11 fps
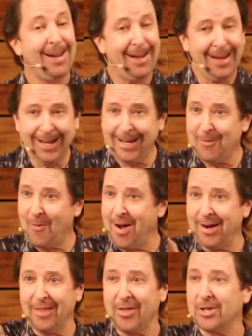Any
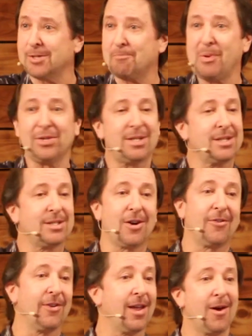one of those bushes
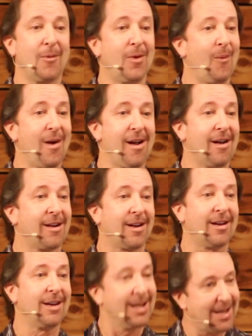over there will work.
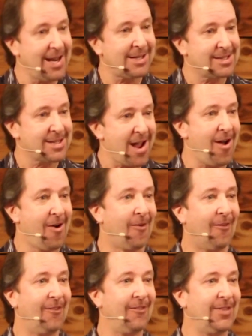Let's go.
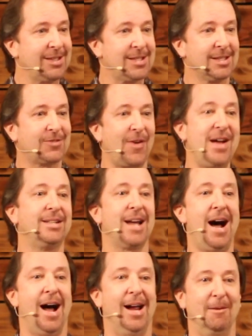This is fun
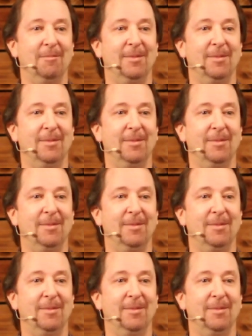time.